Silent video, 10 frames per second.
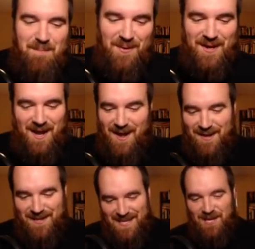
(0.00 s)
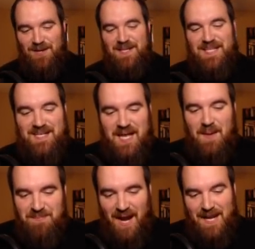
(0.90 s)
But here he says,
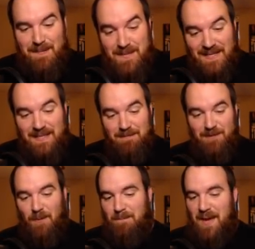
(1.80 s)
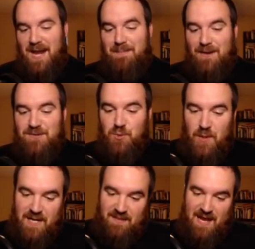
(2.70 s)
"I immediately felt bad about
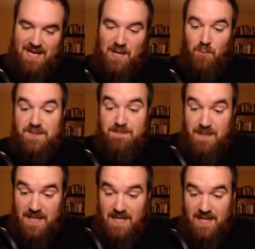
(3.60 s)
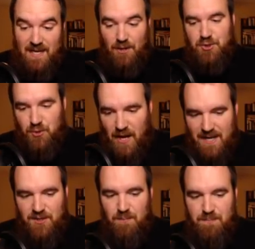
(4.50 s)
tweeting that. It was mean, and I'll try to
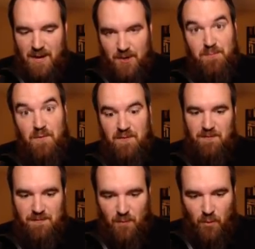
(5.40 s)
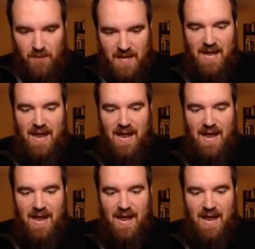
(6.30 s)
do better moving forward.